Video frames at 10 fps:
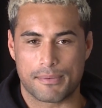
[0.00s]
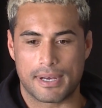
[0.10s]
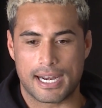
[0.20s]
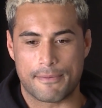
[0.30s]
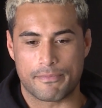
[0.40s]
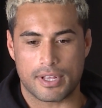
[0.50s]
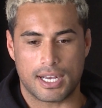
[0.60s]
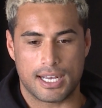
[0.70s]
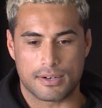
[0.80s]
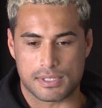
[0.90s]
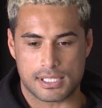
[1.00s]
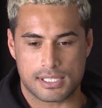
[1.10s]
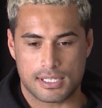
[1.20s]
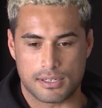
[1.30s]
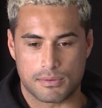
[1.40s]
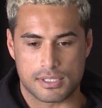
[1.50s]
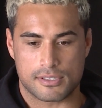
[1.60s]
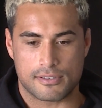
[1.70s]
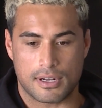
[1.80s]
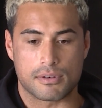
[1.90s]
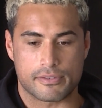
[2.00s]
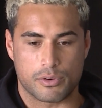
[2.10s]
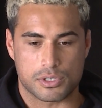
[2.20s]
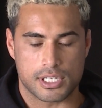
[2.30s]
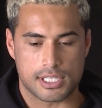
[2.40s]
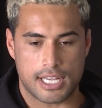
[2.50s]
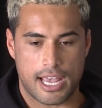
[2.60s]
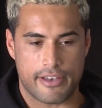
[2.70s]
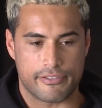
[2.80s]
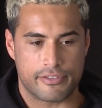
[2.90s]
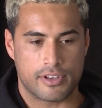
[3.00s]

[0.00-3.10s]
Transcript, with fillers: But um, I, it was it was I was fortunate to have